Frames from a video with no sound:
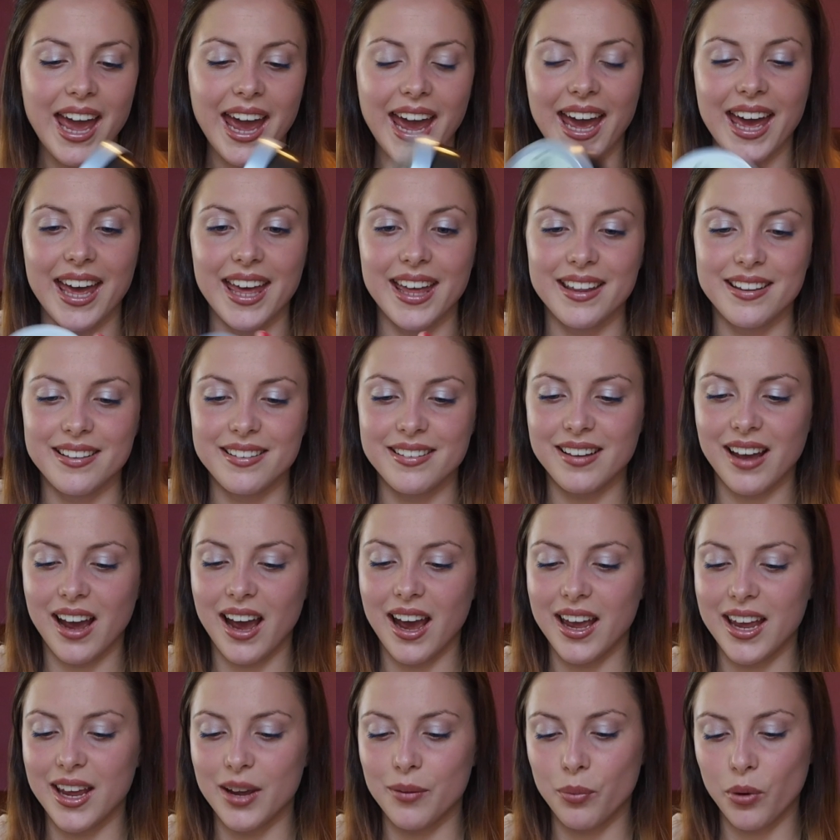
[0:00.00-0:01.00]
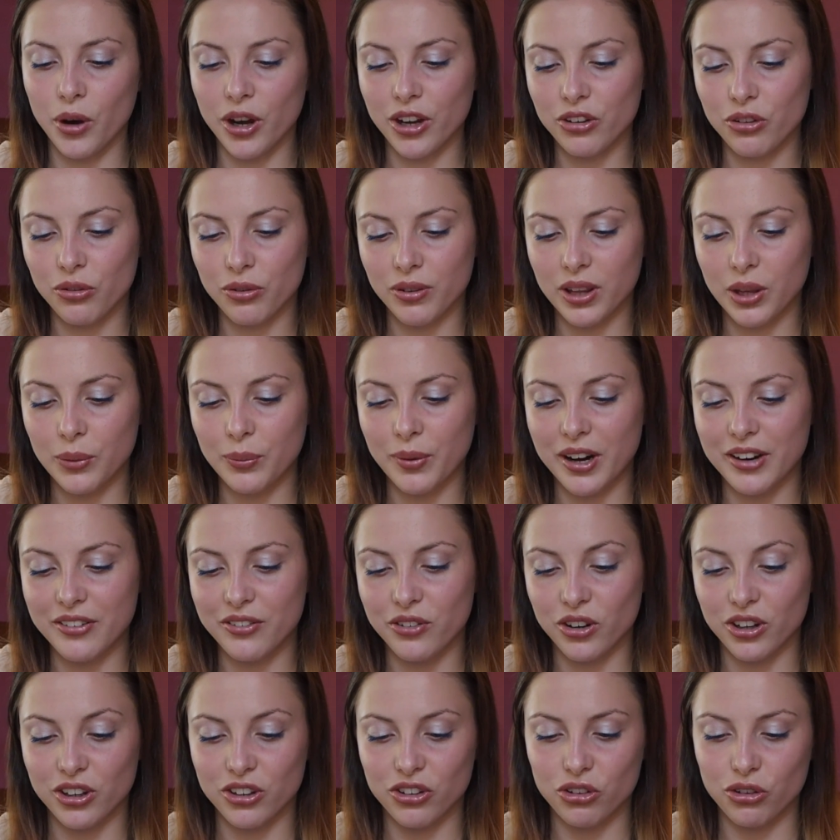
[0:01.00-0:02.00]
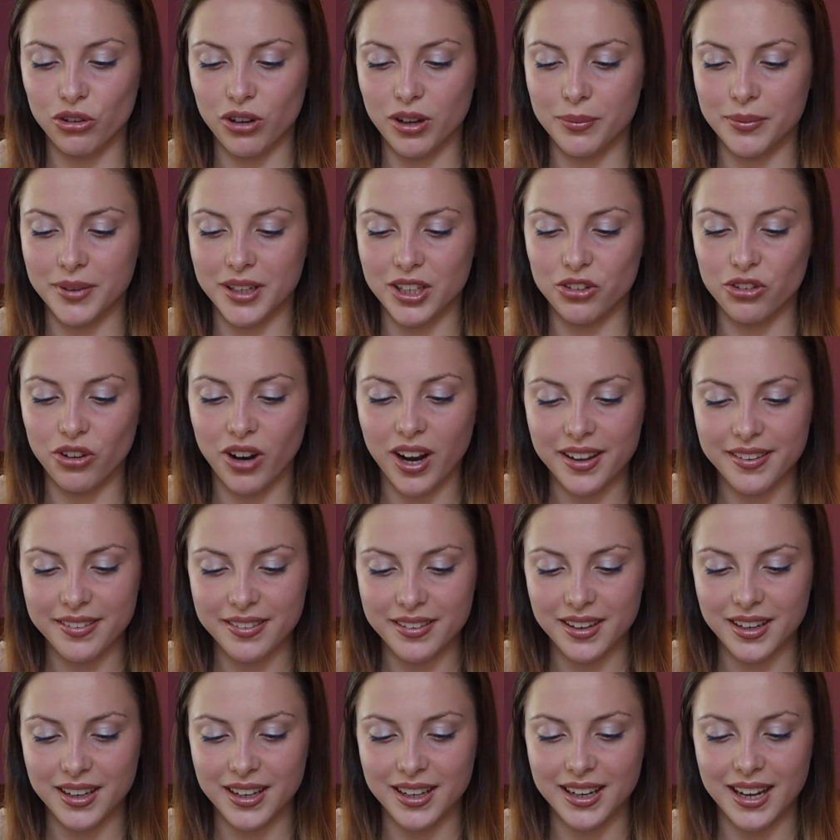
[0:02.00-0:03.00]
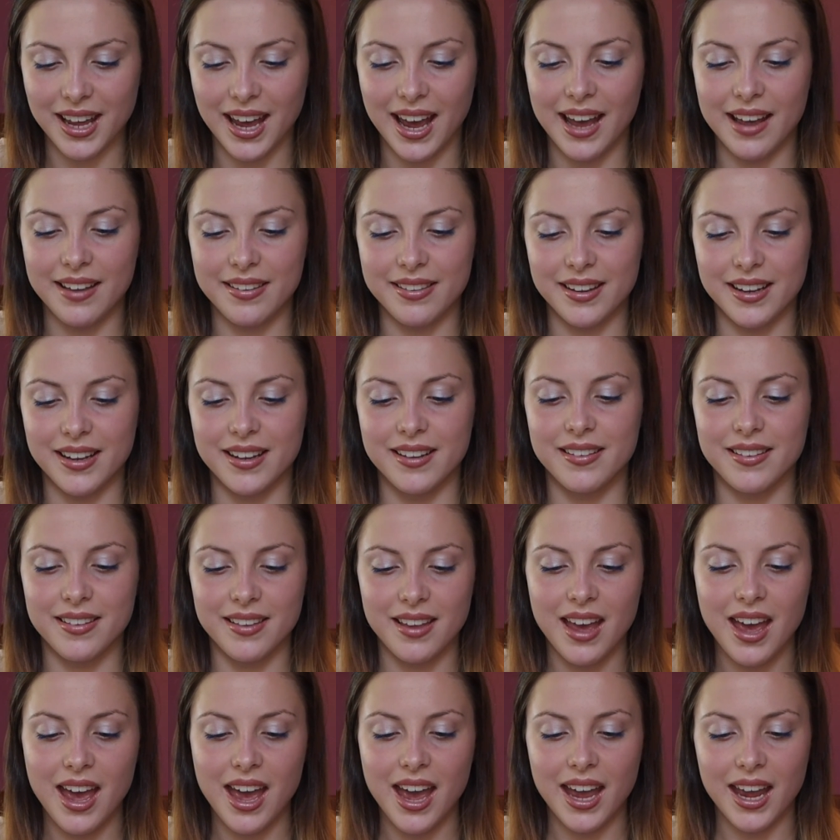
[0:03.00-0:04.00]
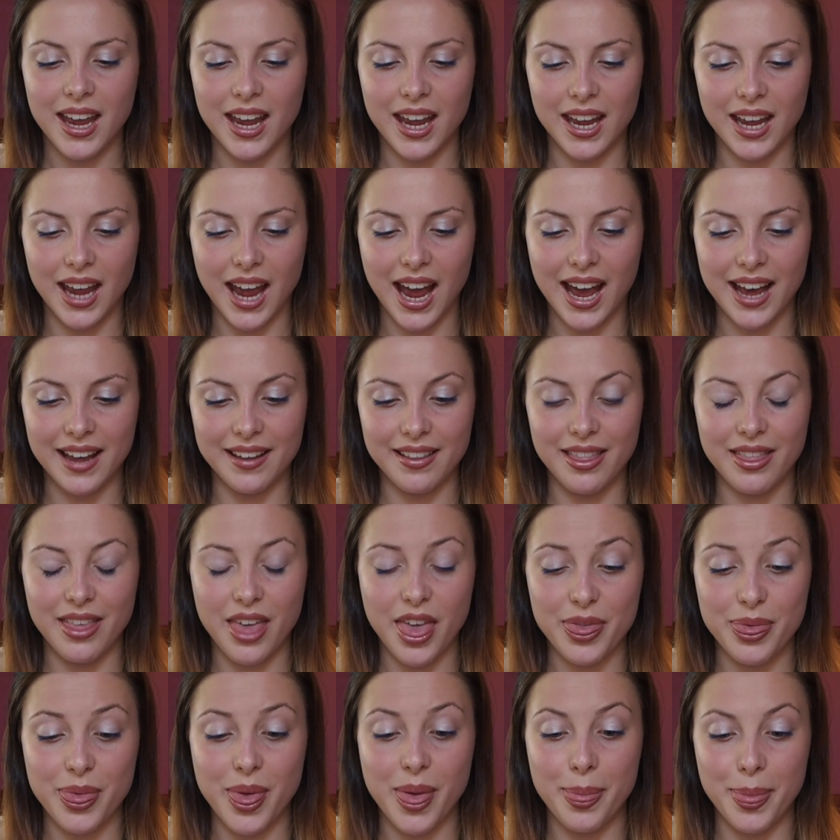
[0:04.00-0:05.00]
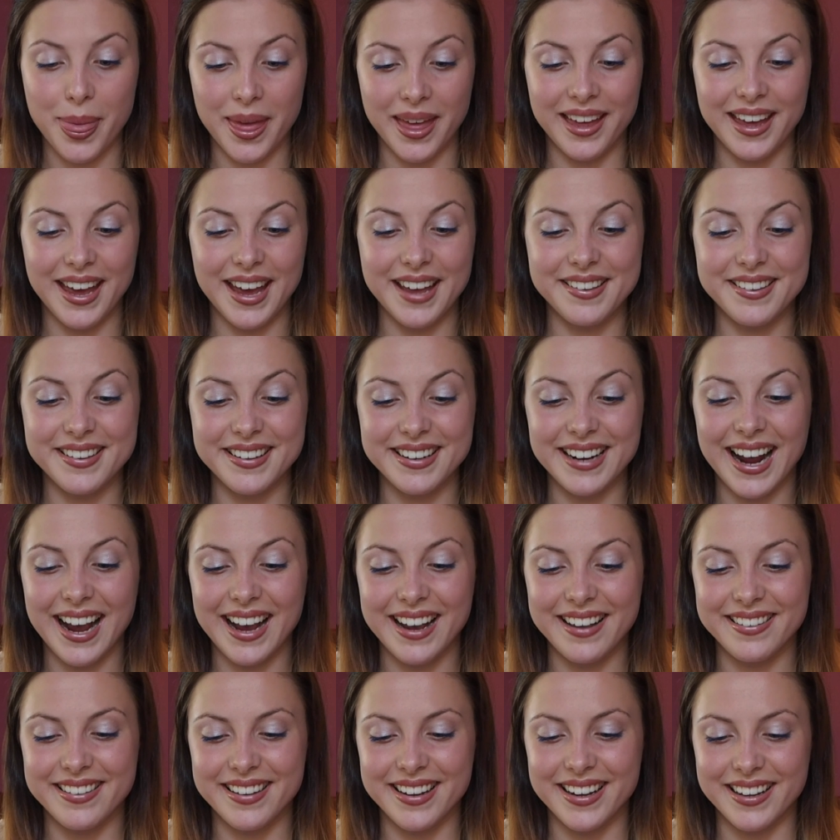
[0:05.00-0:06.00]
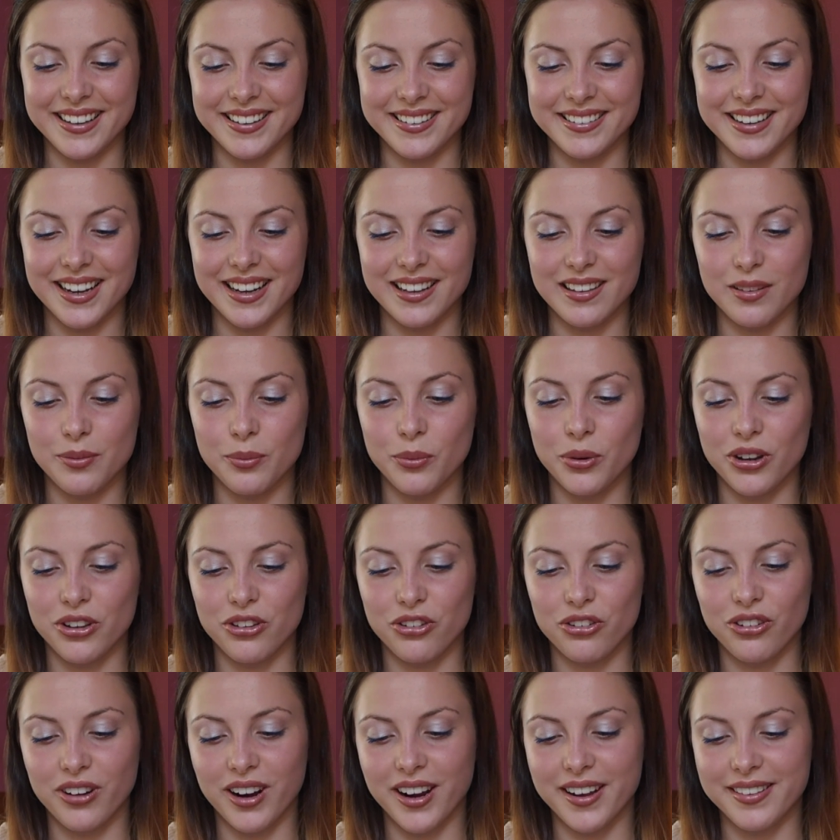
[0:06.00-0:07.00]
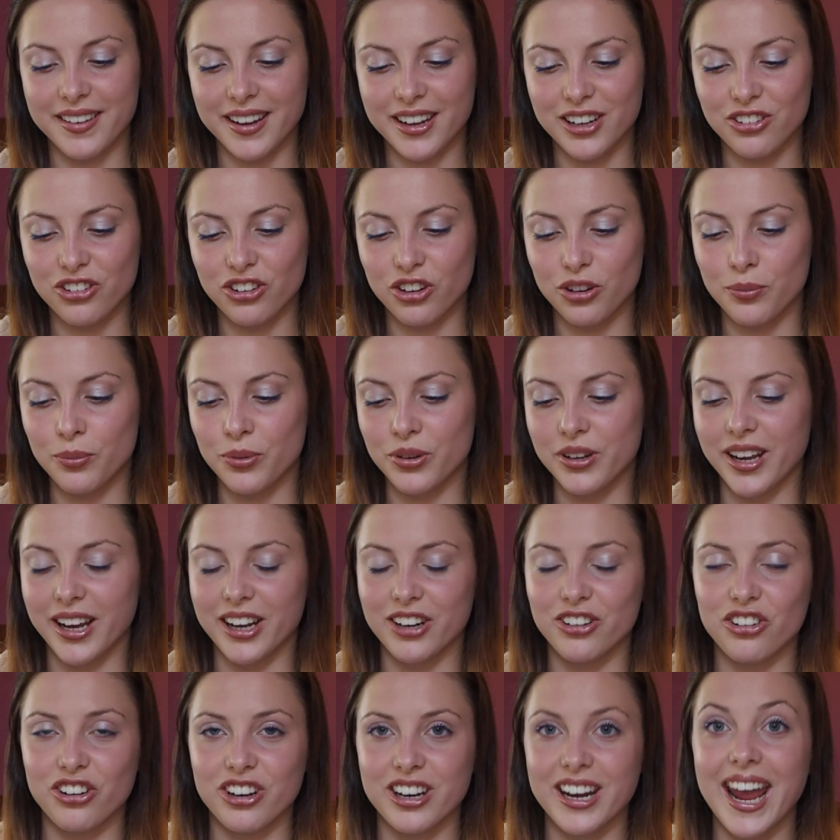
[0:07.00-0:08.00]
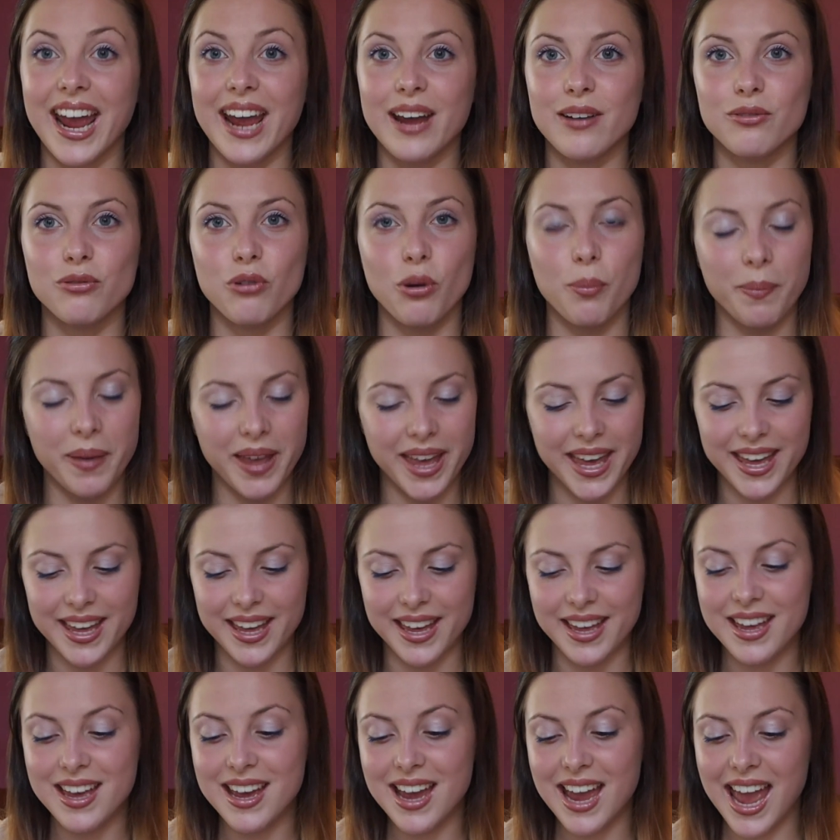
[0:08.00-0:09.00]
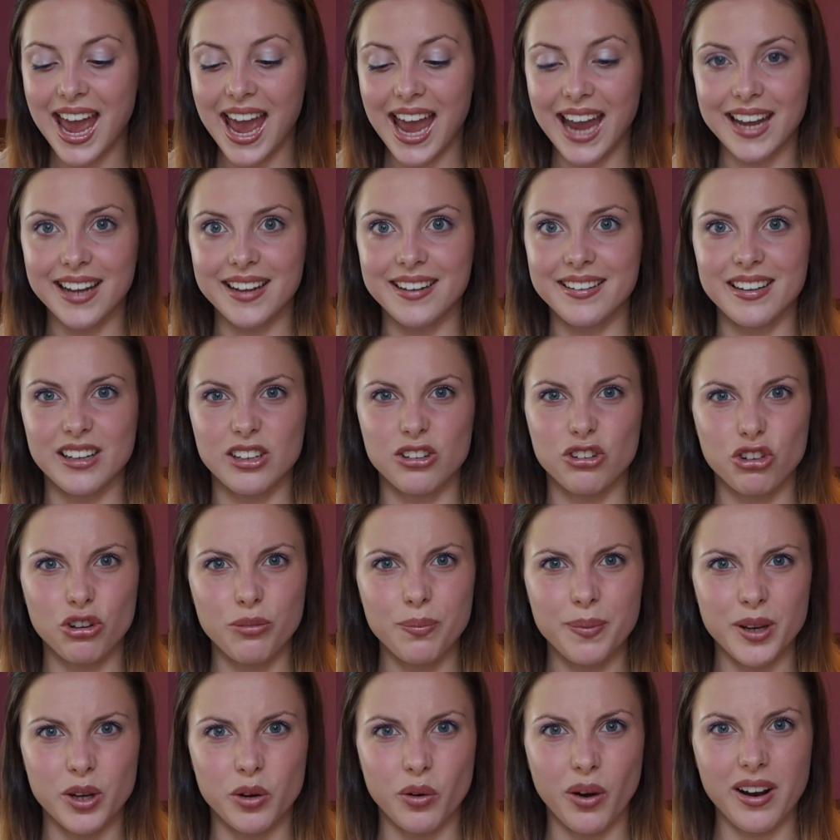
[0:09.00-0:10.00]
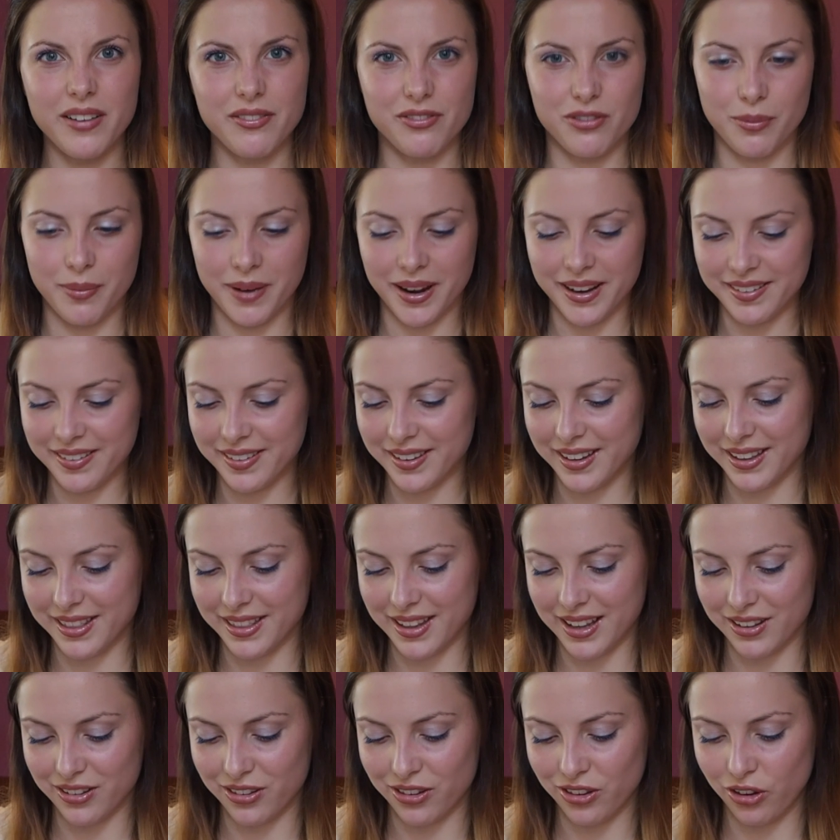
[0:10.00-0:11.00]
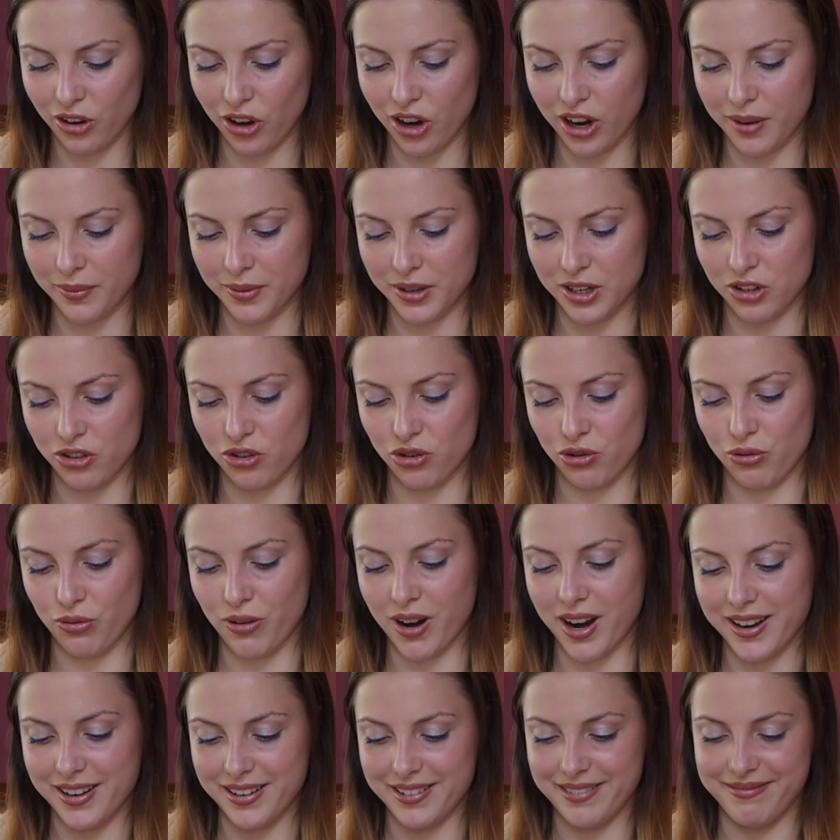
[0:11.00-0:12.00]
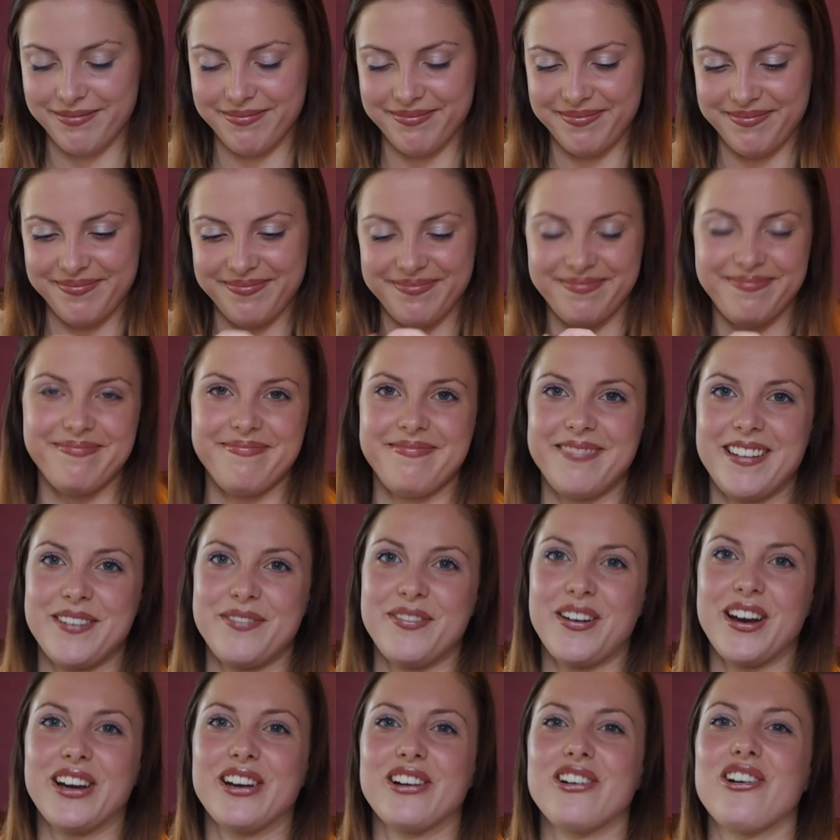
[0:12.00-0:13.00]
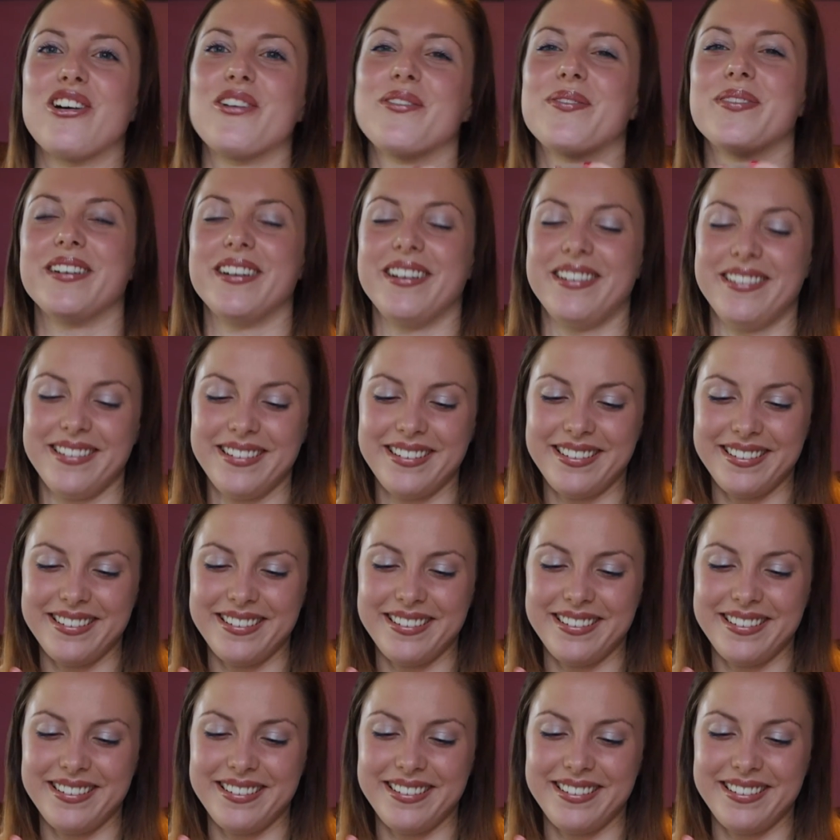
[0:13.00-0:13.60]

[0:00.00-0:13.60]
and it works really well for extremely dry skin as it has intense moisturization, protection and repair, and it should be great for my skin then, so I'm going to try it if I can open it.